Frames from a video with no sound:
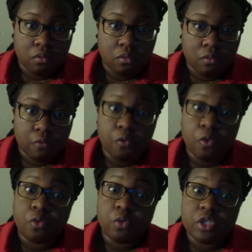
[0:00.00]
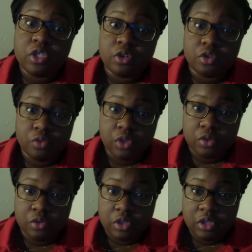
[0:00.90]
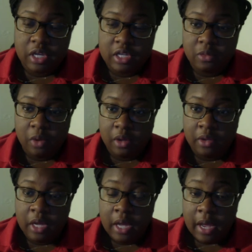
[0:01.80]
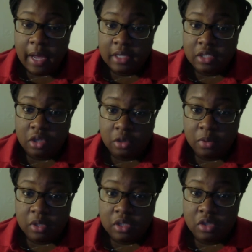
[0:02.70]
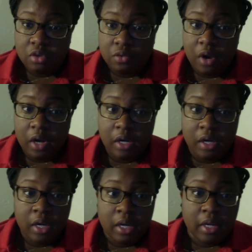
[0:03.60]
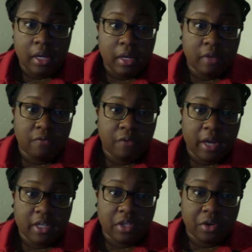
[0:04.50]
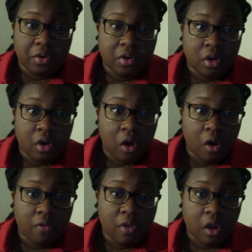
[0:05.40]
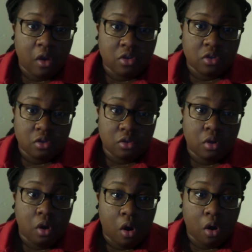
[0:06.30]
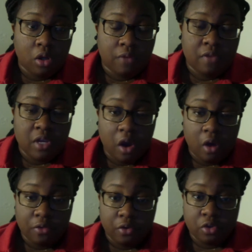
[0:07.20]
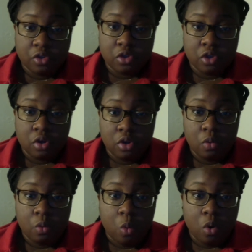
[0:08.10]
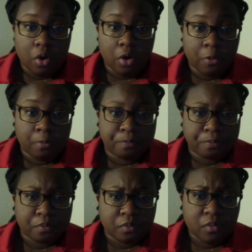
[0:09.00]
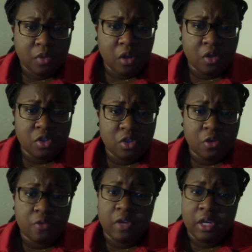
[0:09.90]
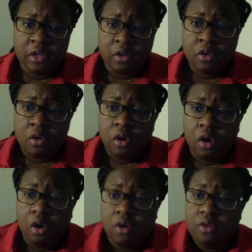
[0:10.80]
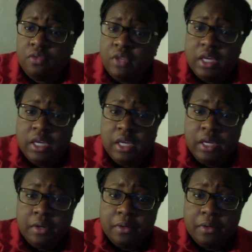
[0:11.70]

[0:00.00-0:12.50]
for Research Resources, as well as Cubis, Dorada, and Pfizer. All of the authors were serving on the